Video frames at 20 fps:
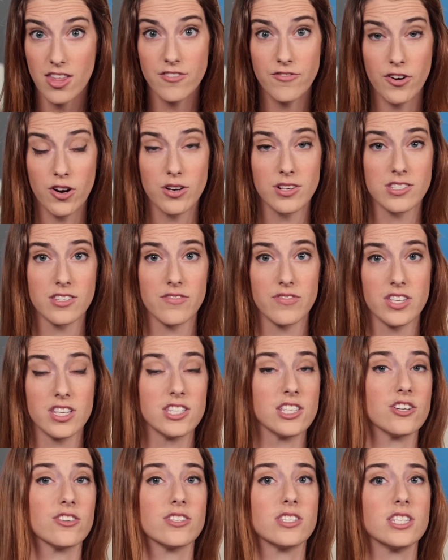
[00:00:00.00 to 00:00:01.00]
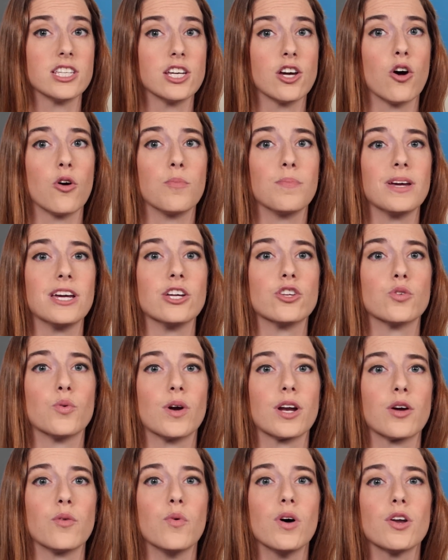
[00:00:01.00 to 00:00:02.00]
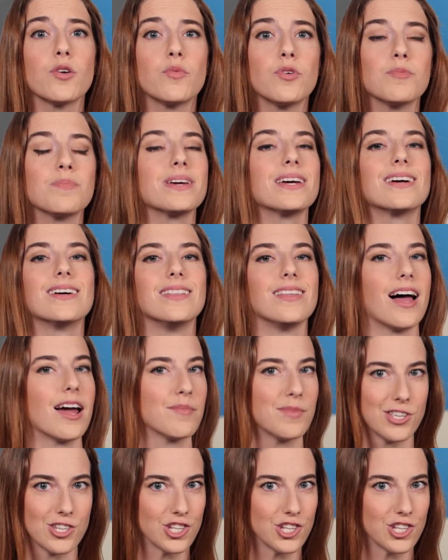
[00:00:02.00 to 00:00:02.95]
The focus of this year's COP twenty-one will be climate